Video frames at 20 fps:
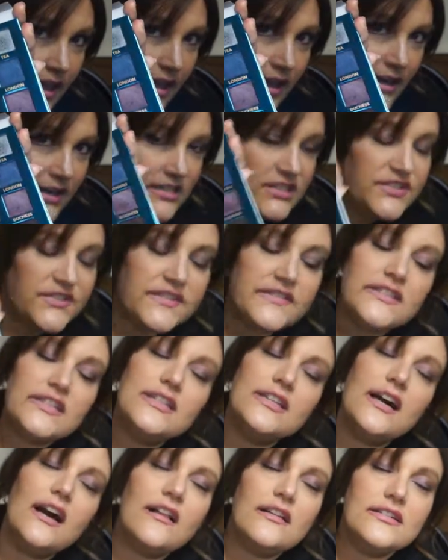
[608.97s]
And it's
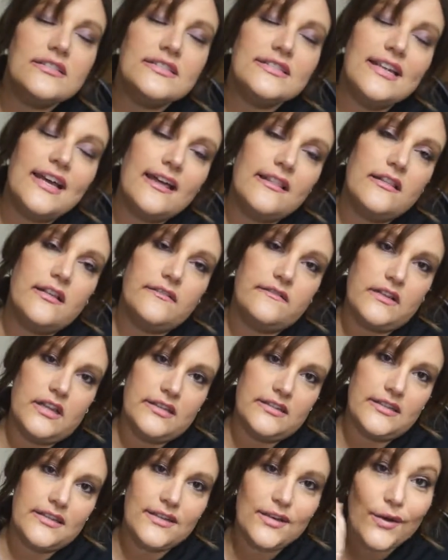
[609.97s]
$15 and I love
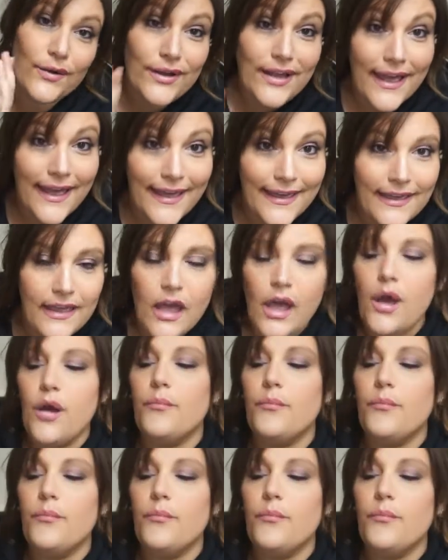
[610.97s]
London, okay?